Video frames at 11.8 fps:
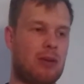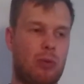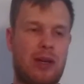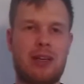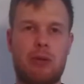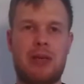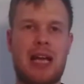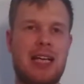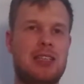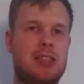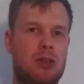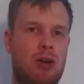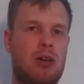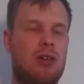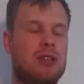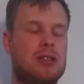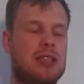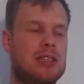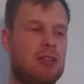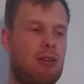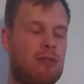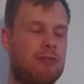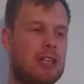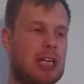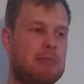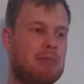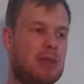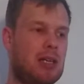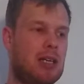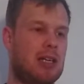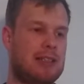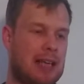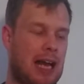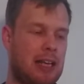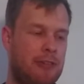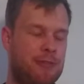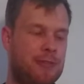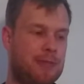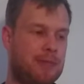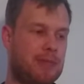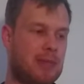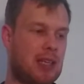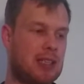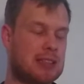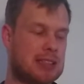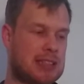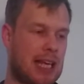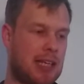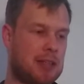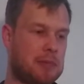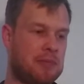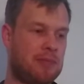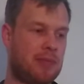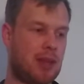when I saw TSG Hoffenheim live in the stadium,